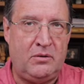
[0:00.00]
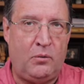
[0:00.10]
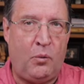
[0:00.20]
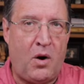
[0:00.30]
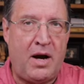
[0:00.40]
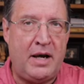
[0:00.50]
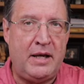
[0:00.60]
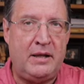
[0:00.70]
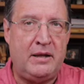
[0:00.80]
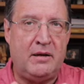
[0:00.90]

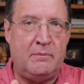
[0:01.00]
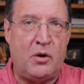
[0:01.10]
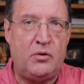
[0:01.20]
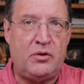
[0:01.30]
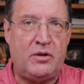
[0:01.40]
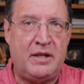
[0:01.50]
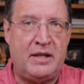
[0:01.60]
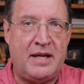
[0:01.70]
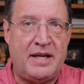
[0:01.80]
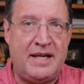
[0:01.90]
Why emotionally
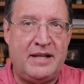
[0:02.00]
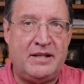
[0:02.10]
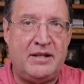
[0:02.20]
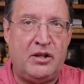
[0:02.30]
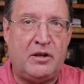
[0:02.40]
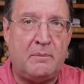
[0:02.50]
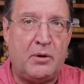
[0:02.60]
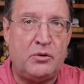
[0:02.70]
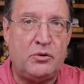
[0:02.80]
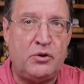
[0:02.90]
did the
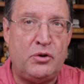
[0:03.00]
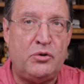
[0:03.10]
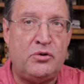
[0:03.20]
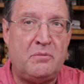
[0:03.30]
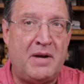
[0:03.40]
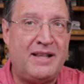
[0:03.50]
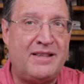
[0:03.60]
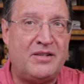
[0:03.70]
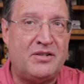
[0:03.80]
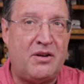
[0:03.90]
composer choose to make
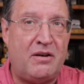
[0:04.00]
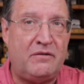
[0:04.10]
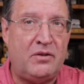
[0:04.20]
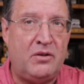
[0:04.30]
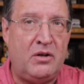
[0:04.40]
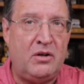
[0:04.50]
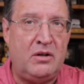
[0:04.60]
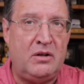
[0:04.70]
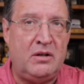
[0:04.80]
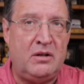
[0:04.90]
this soft?
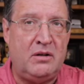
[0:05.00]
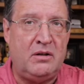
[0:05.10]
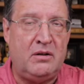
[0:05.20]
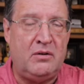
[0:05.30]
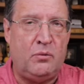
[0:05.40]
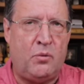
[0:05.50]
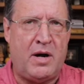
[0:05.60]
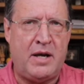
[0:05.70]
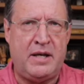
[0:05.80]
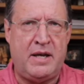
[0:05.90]

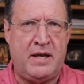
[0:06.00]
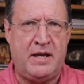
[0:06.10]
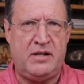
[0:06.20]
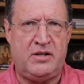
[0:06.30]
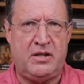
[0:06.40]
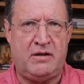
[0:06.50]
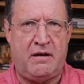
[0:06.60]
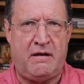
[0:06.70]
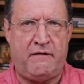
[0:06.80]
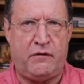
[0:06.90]
Why is it
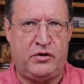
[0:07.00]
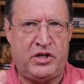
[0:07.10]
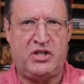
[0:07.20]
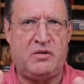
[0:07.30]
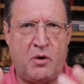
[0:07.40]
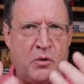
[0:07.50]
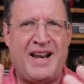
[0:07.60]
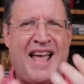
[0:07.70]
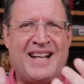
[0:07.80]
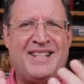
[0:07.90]
fortissimo
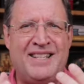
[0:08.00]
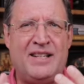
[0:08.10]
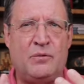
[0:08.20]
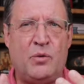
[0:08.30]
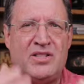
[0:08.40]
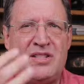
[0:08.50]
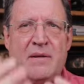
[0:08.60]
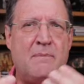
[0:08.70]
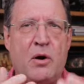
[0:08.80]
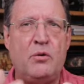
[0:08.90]
and accented? What's the
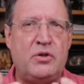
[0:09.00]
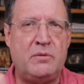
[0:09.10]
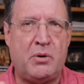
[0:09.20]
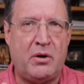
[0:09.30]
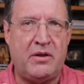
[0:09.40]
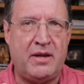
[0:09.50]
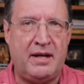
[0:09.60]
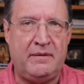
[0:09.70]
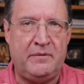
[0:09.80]
emotion part of that?